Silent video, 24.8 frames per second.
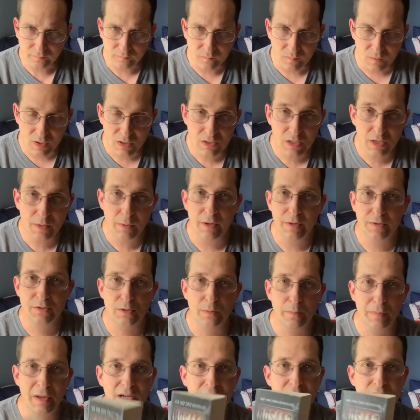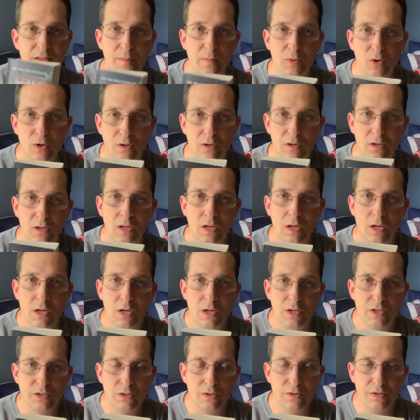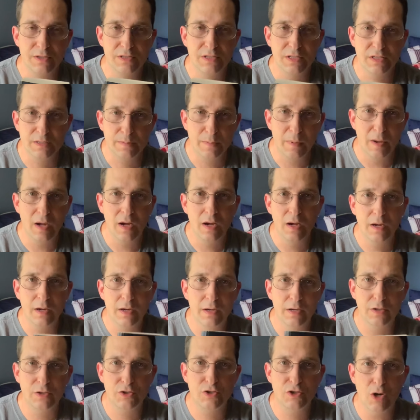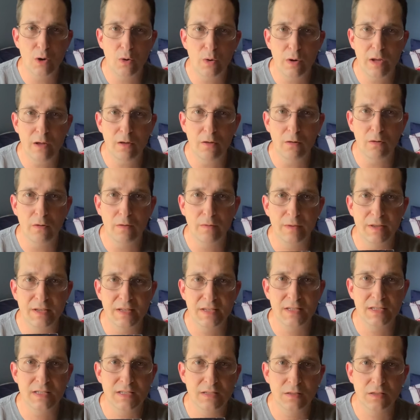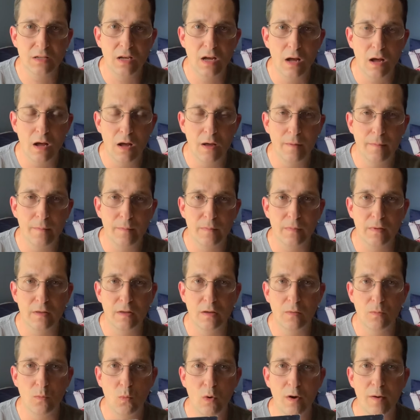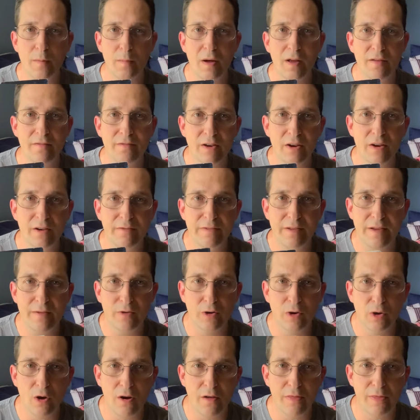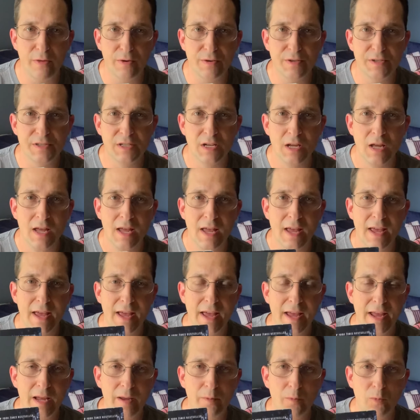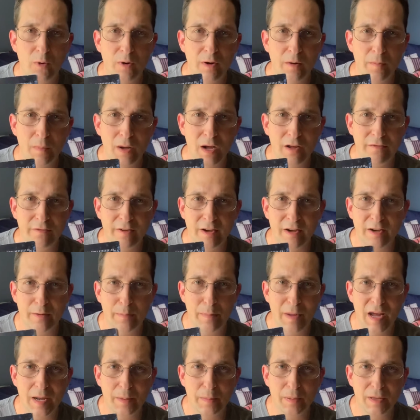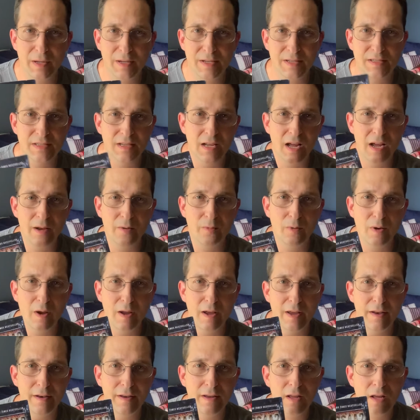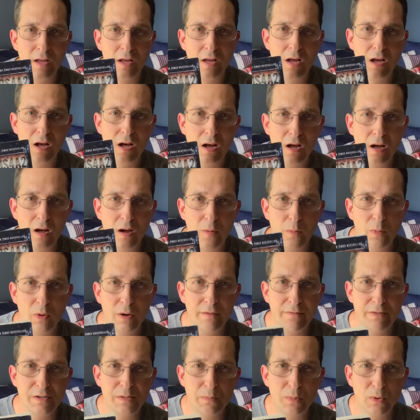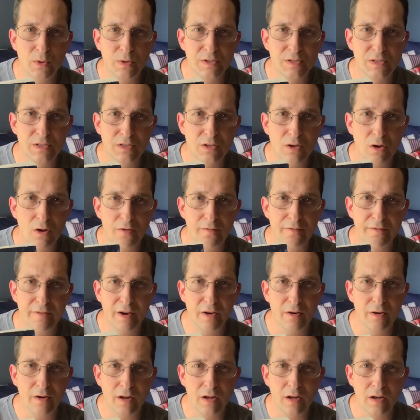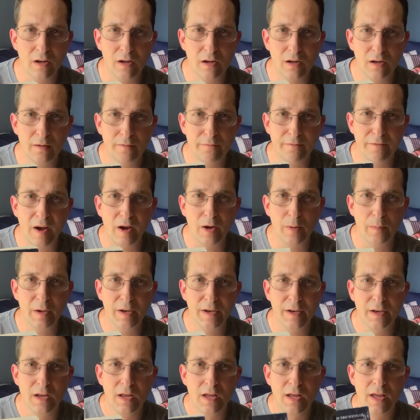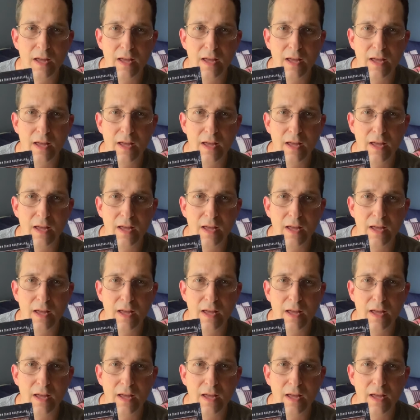So anyway, so back to the book. So this is by Joe Hill. This is one of my very favorite authors, and we're in my very bad place. I read one of his books called Fireman.